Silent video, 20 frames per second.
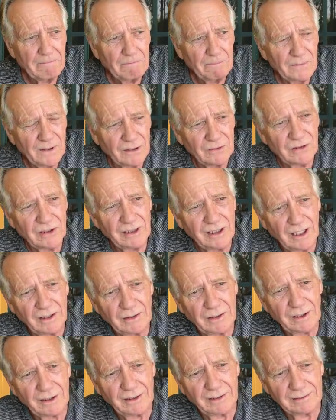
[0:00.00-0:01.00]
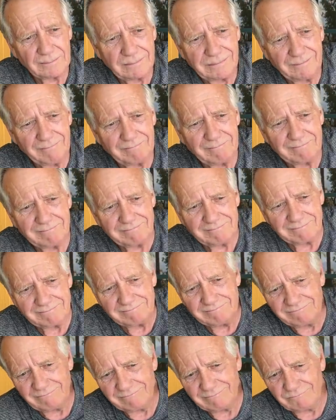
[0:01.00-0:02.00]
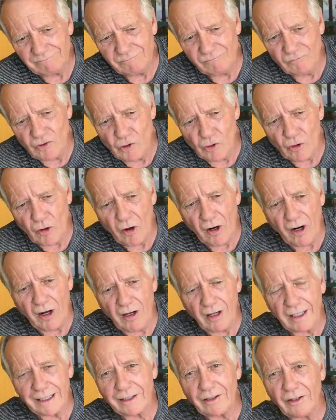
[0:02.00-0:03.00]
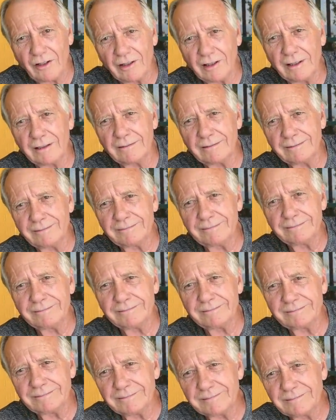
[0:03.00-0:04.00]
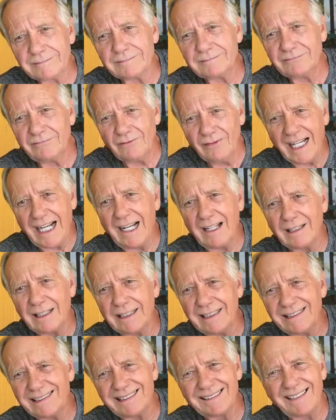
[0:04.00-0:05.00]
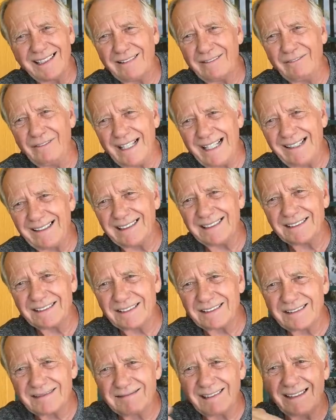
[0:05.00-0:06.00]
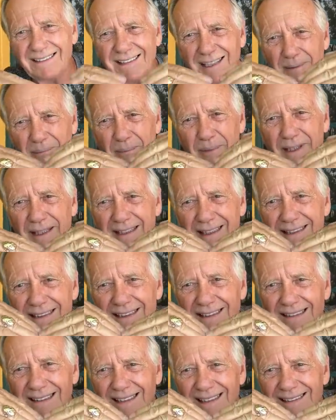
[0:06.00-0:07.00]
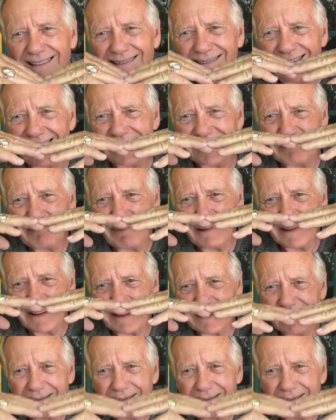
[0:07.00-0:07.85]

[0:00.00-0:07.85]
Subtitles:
There's another draw, I call it, valley. It's not a valley. It's not that big. It's like this big,